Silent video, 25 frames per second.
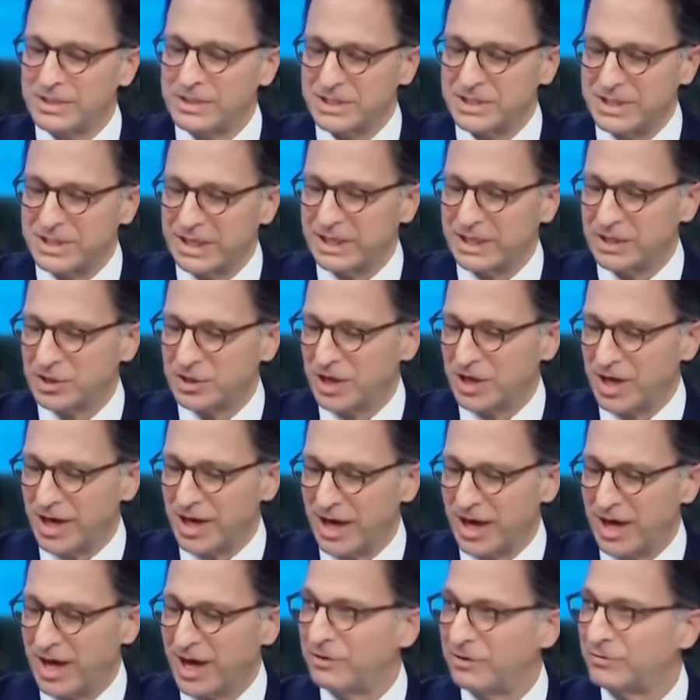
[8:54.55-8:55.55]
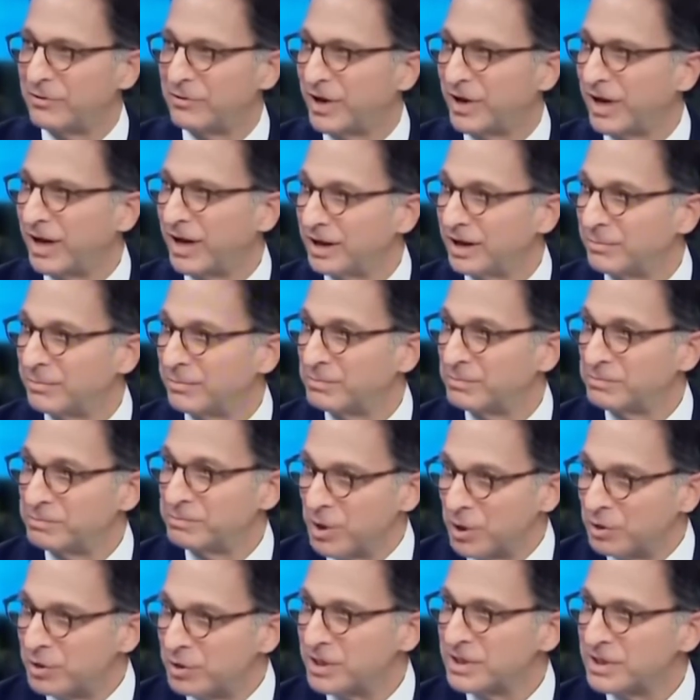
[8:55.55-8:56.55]
seeking to have a
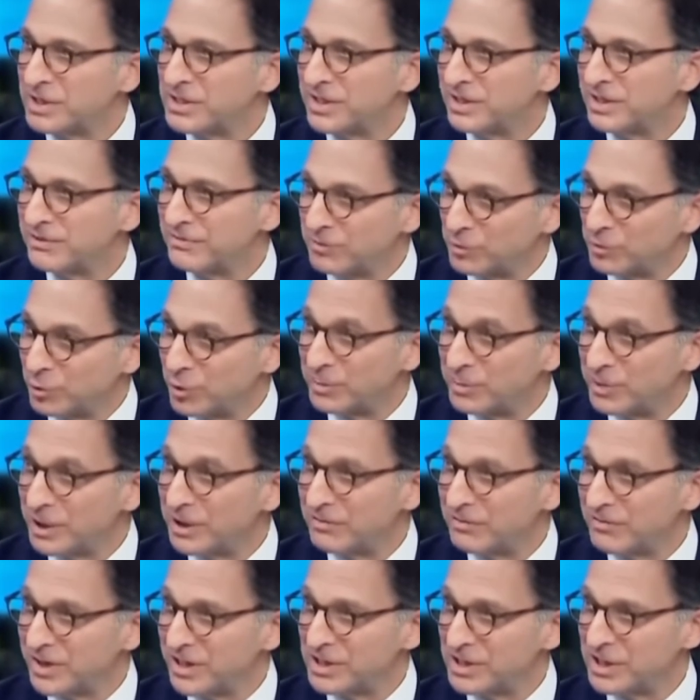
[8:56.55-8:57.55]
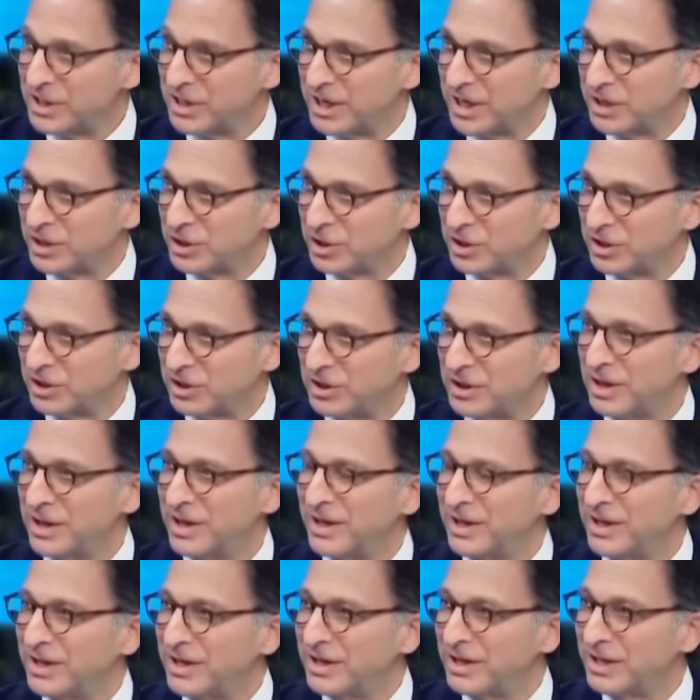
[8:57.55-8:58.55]
bogus and criminal investigation
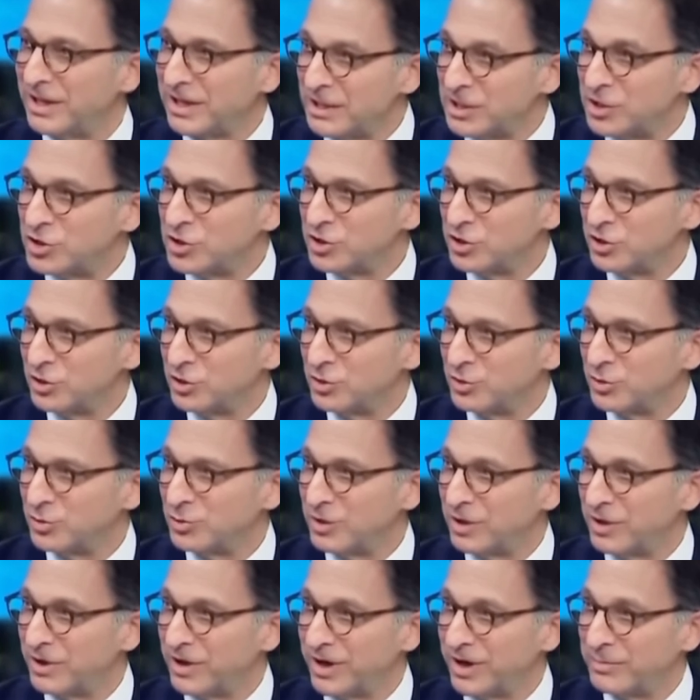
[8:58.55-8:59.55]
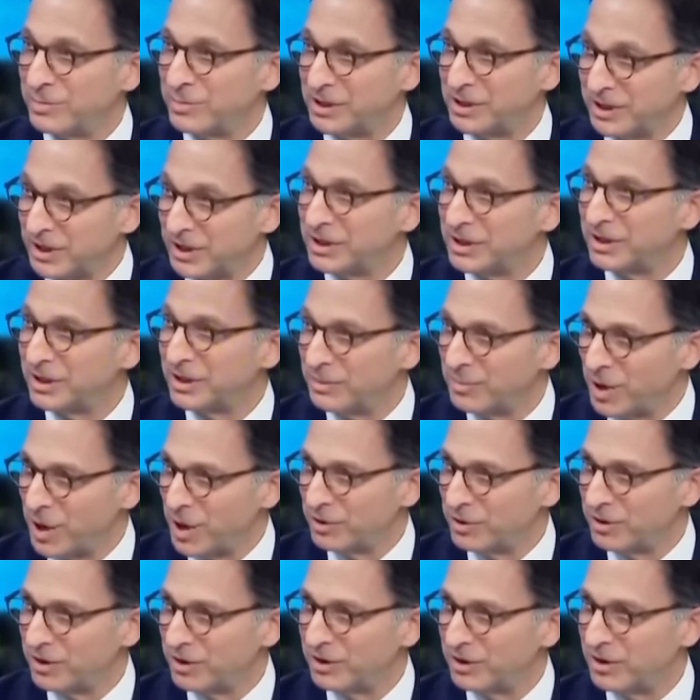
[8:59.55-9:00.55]
into a political
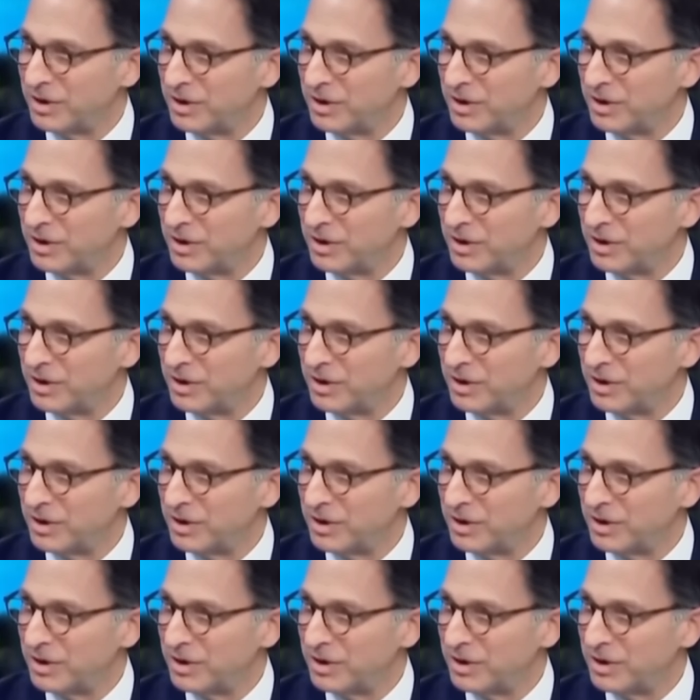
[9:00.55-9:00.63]
opponent.